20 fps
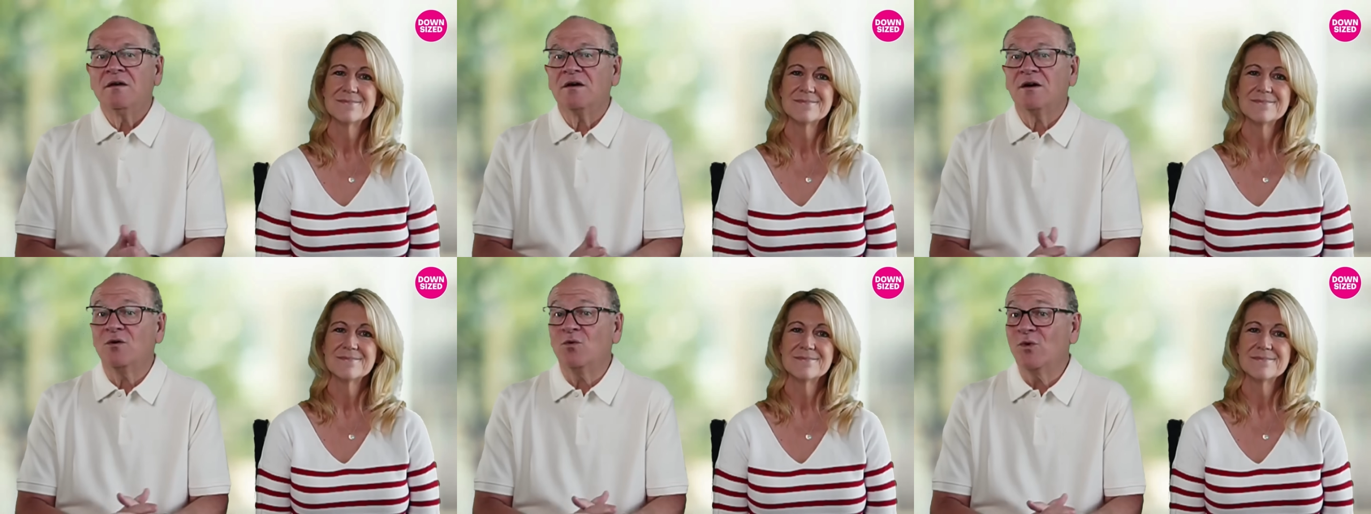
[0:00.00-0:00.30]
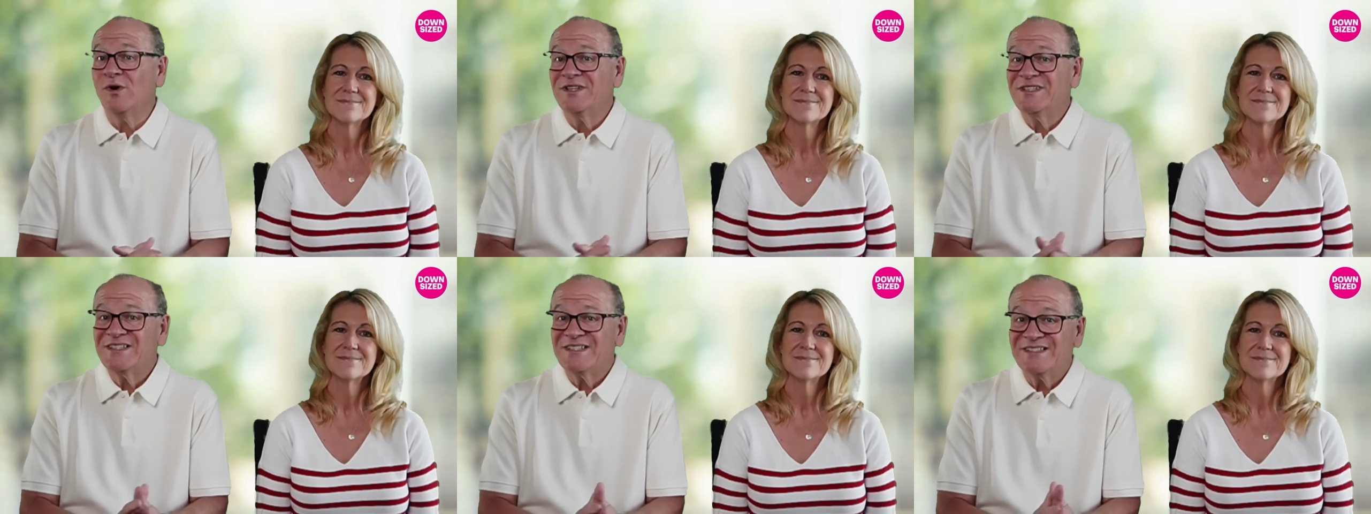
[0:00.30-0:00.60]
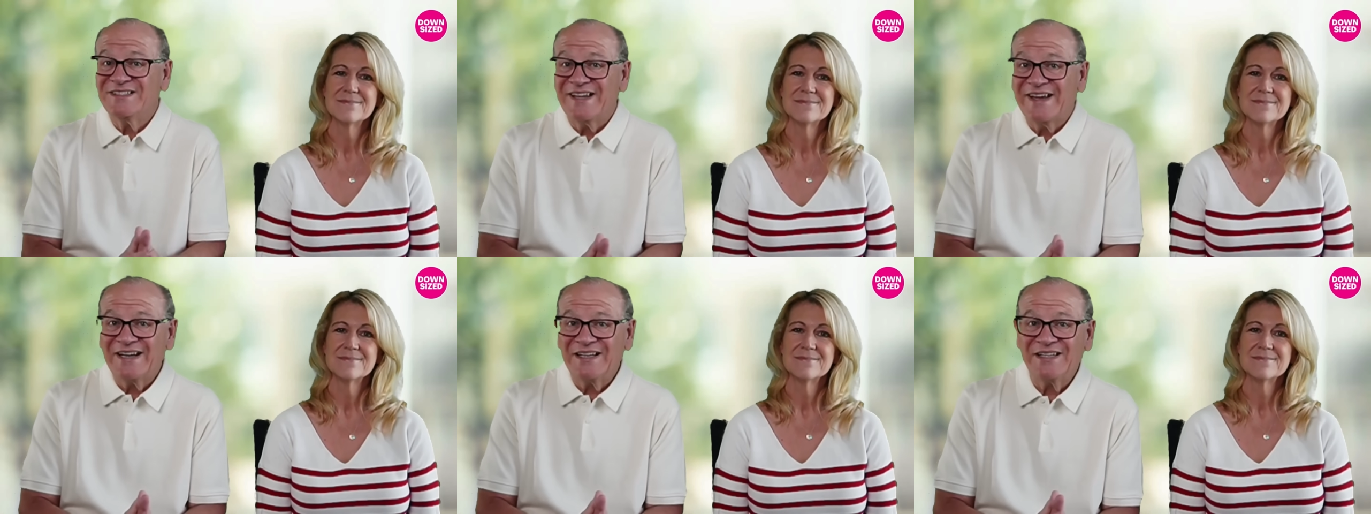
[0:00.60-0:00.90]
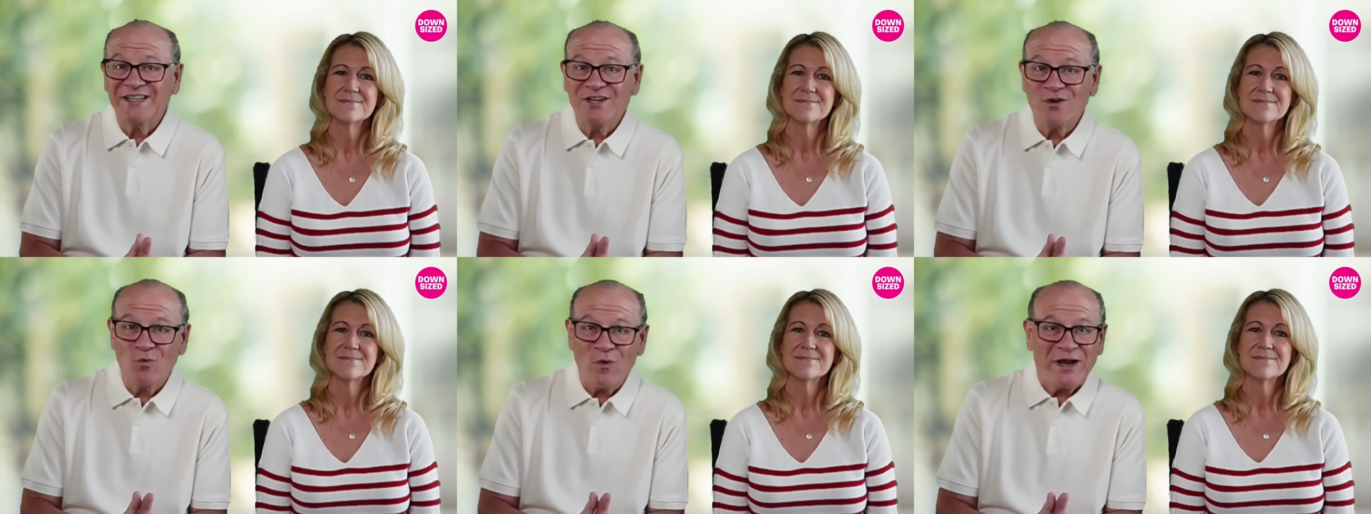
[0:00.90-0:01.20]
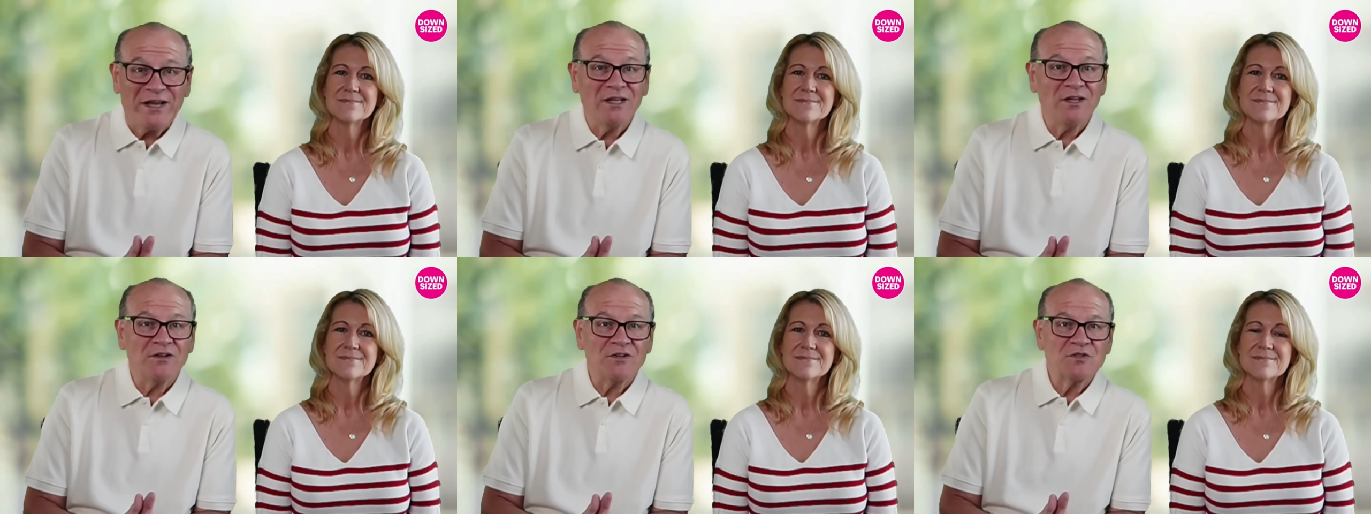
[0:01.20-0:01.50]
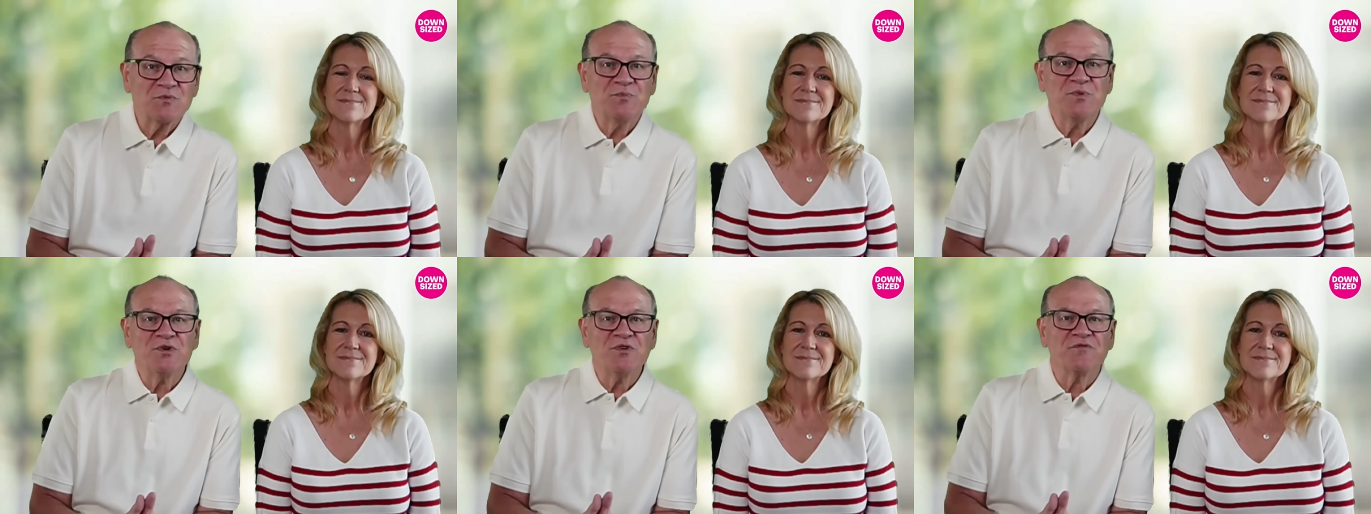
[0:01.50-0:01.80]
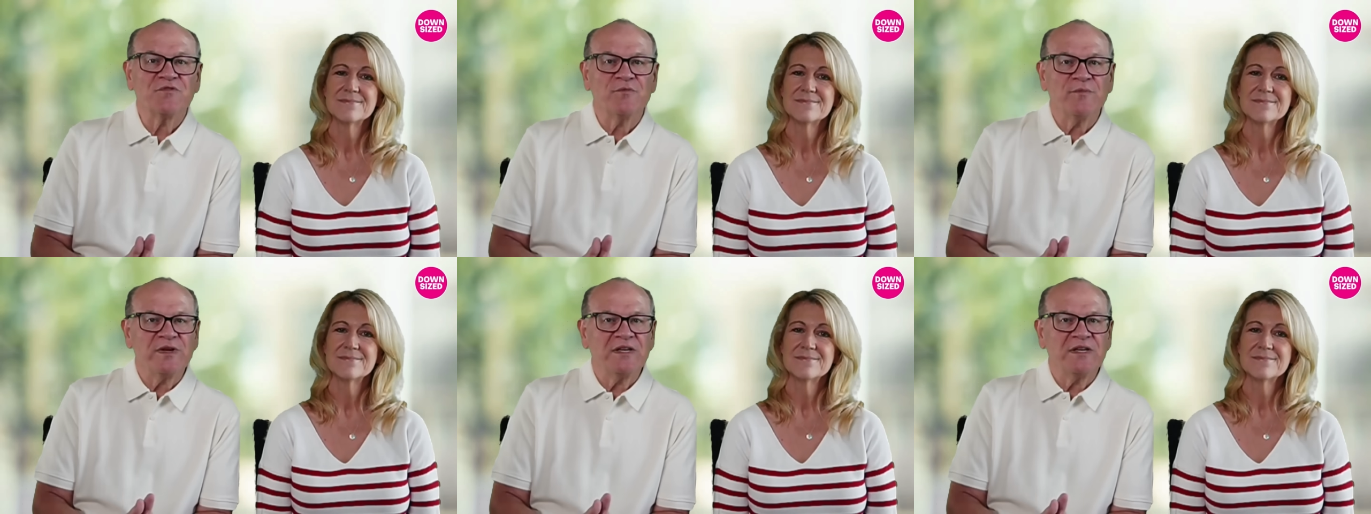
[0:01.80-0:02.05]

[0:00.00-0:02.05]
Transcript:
Speaker 1: A once daily weight loss pill from